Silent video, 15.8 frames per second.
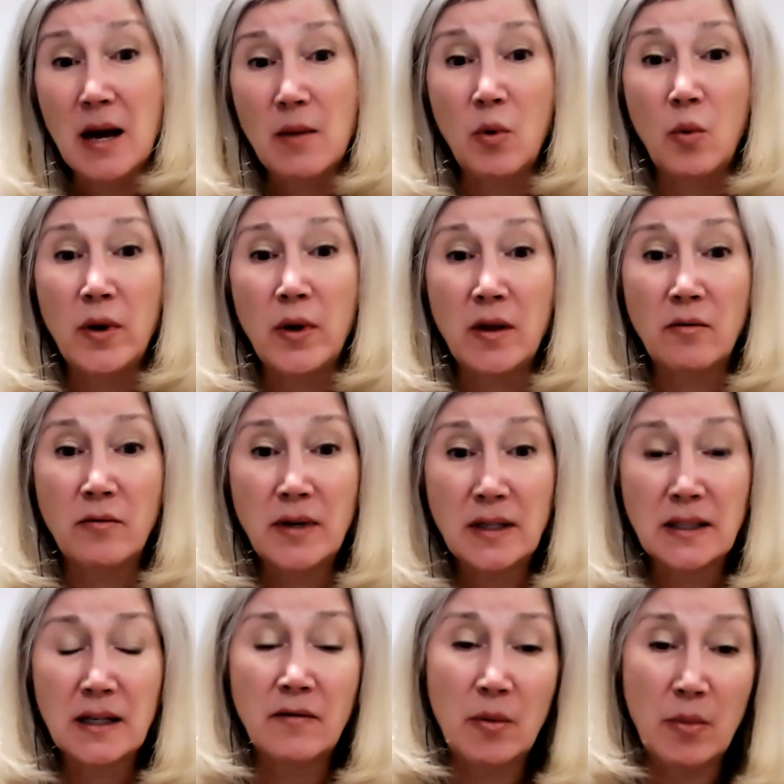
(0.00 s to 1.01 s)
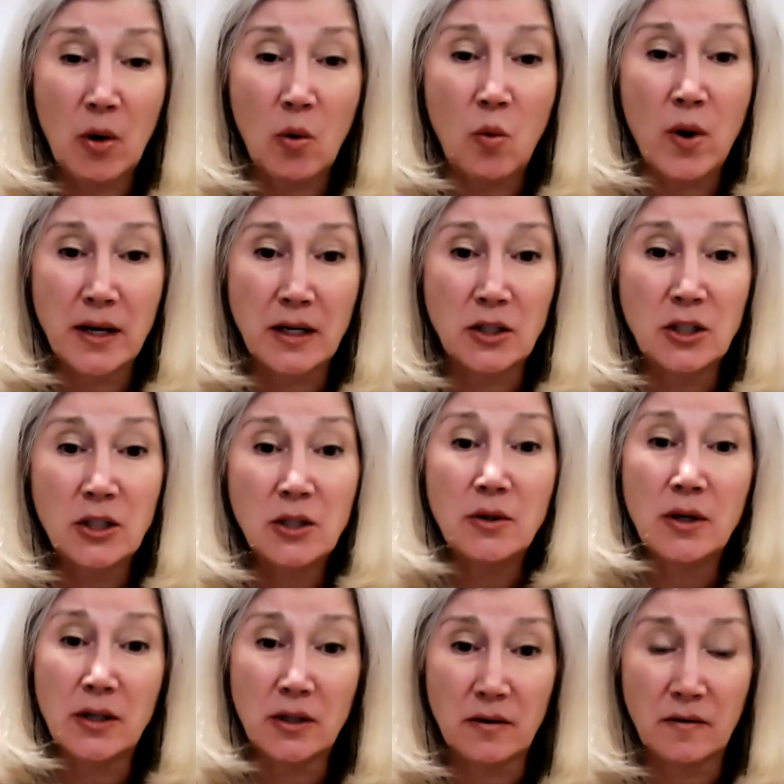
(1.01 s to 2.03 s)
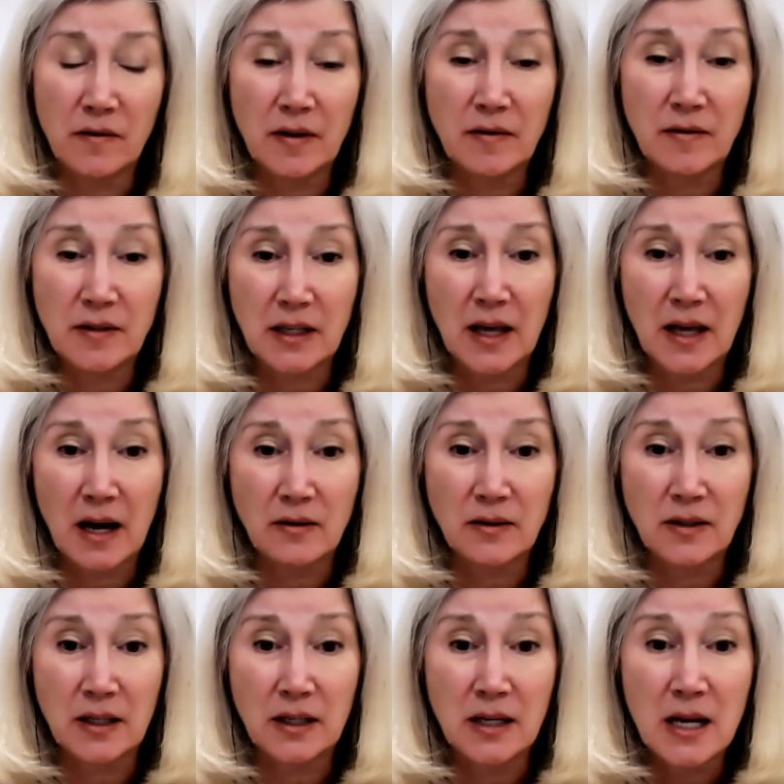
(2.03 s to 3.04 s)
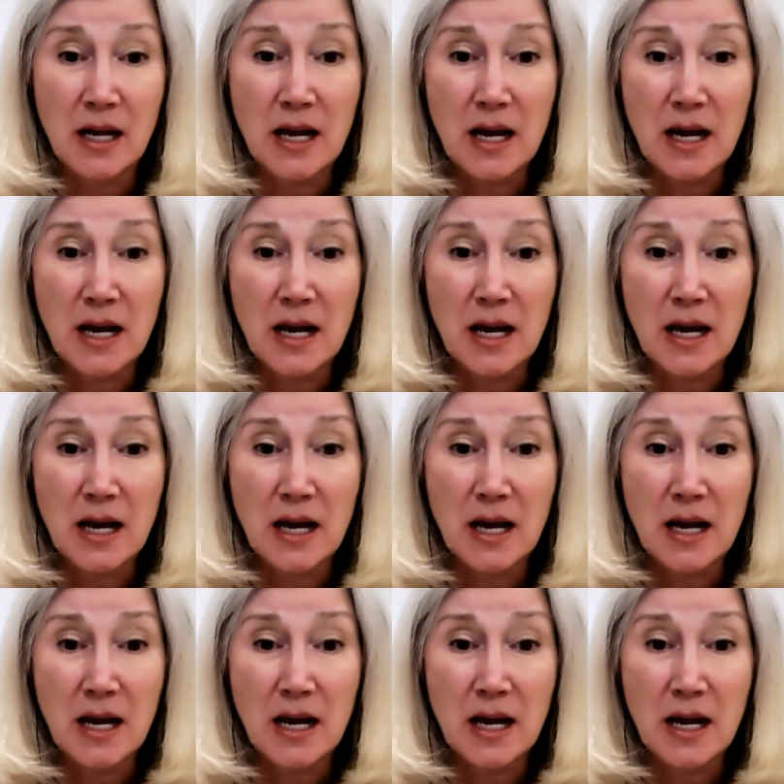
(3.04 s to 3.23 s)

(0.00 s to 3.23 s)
But with a risk of about 1 in 250,000,